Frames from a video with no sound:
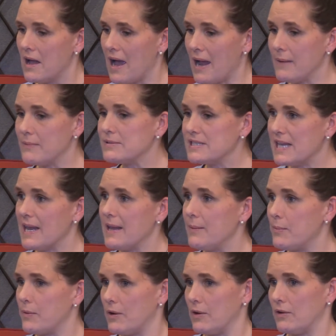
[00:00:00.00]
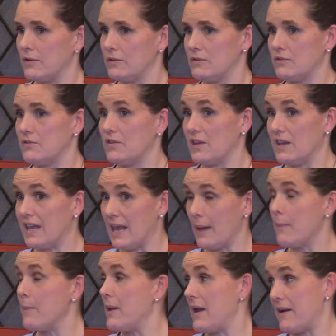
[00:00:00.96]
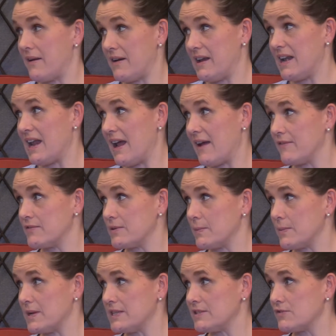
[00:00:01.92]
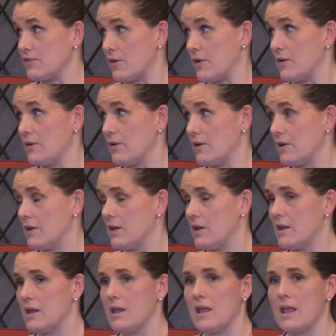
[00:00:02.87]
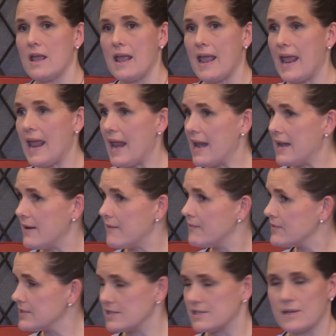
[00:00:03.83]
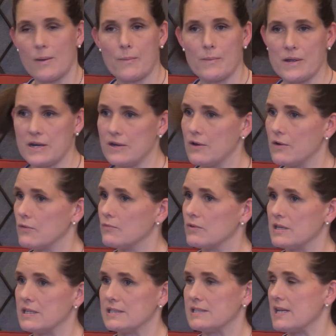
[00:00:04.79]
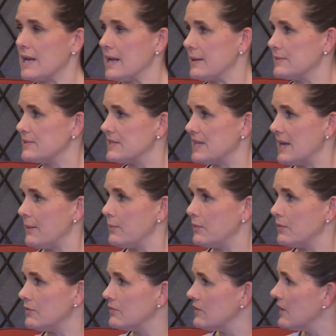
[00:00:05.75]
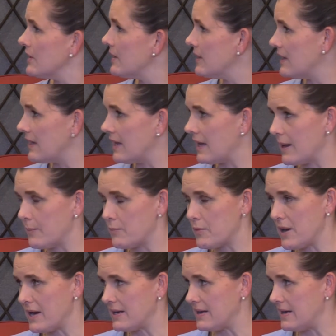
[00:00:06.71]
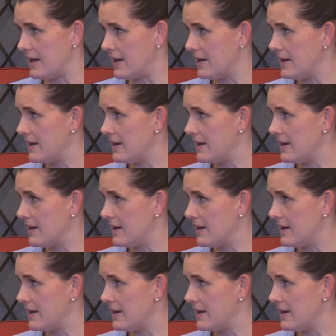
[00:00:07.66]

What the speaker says: I was able to get married after my stroke, and for some unknown reason, I was able to get pregnant.